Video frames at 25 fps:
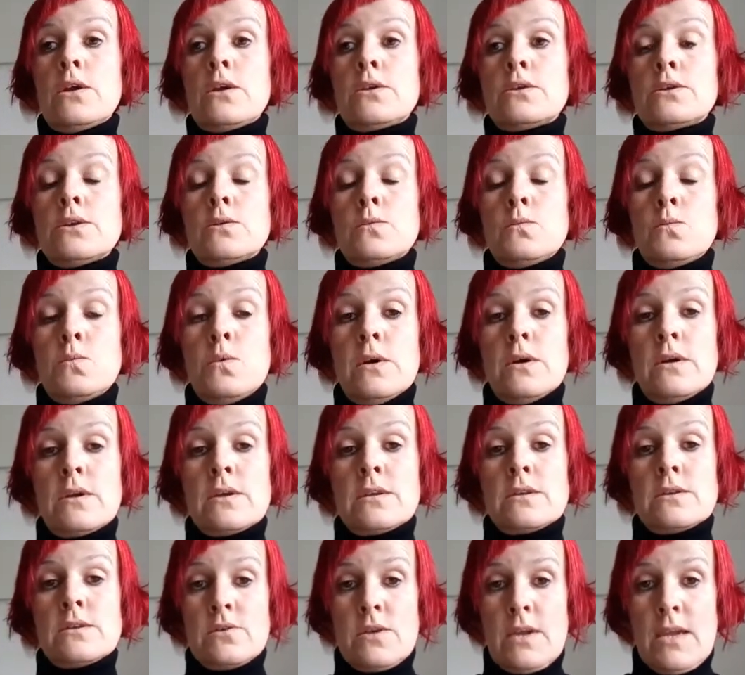to work
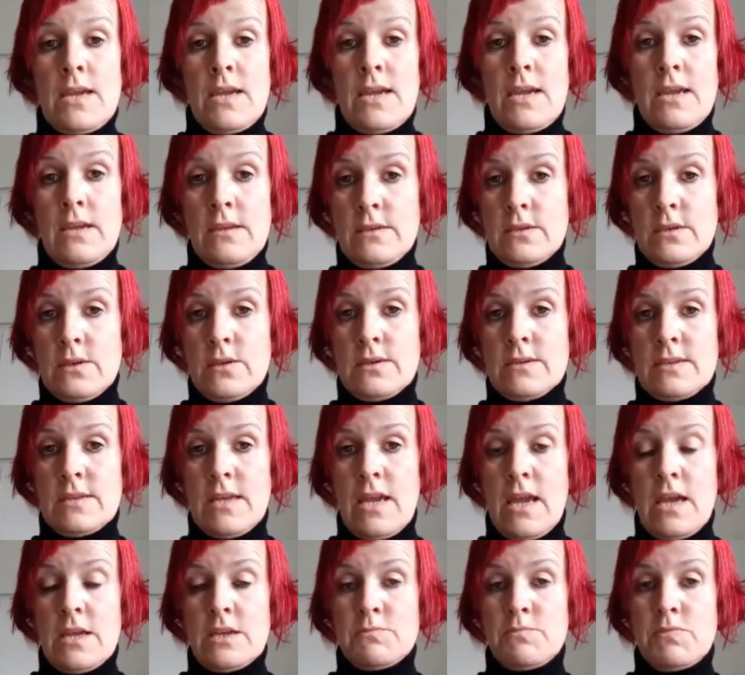straight into your
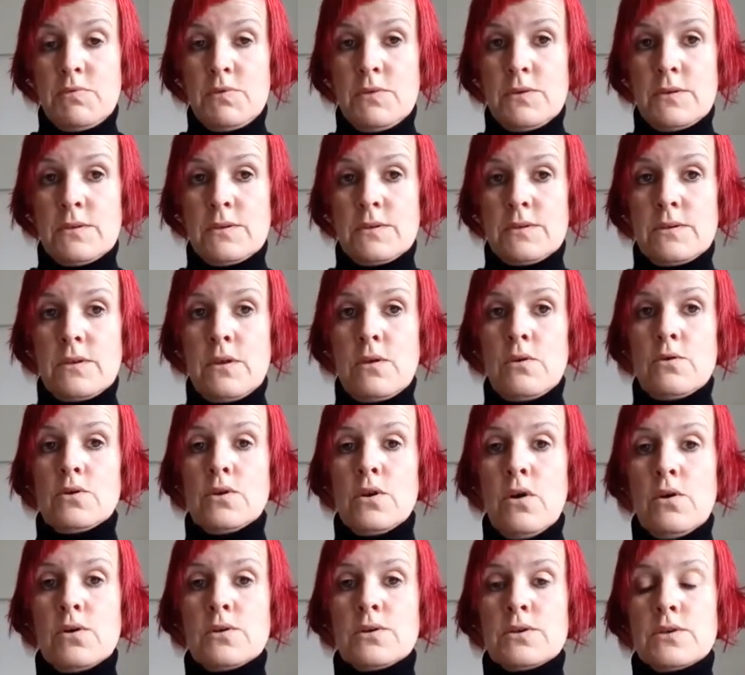sketchbook, so
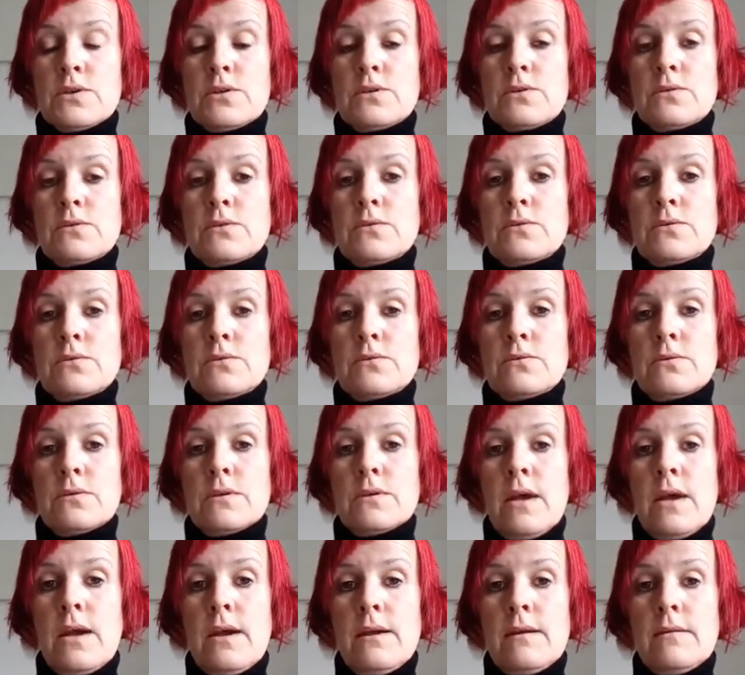not to
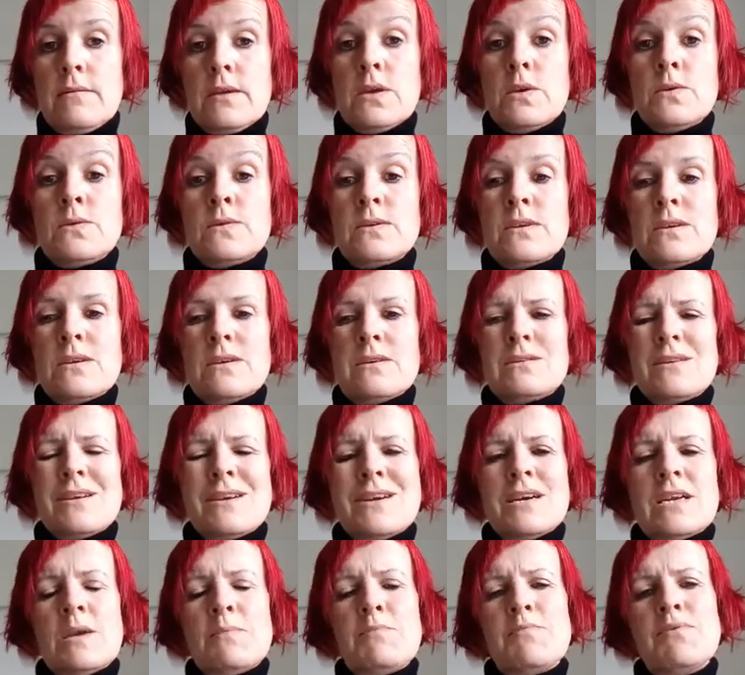use it as a
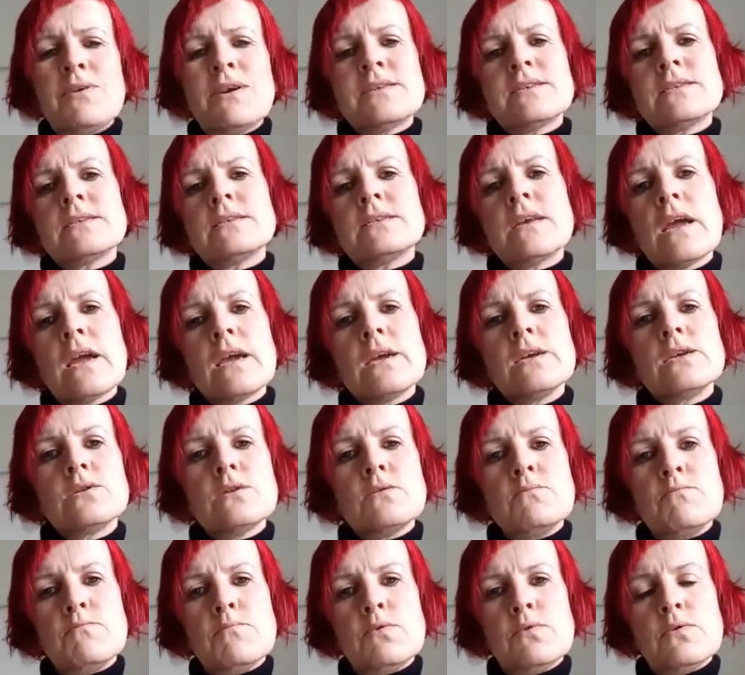kind of
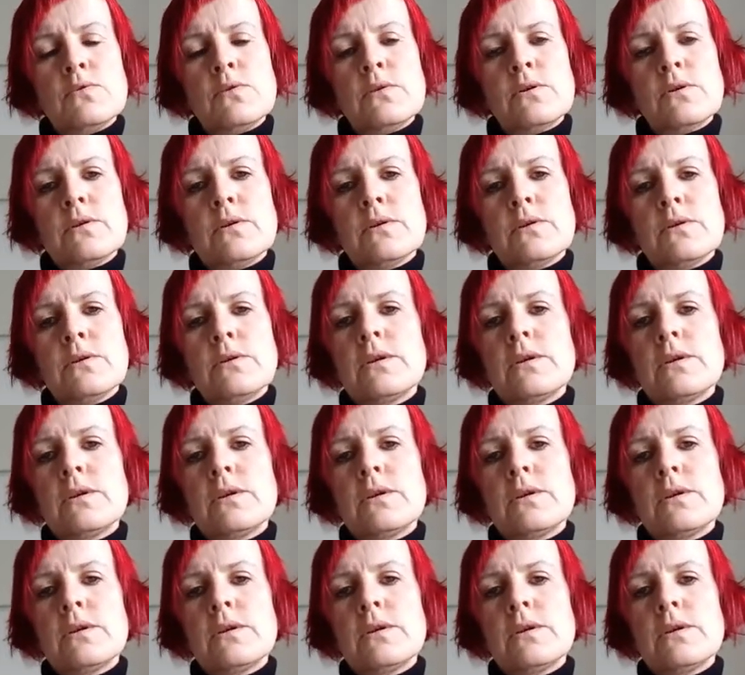presentation book,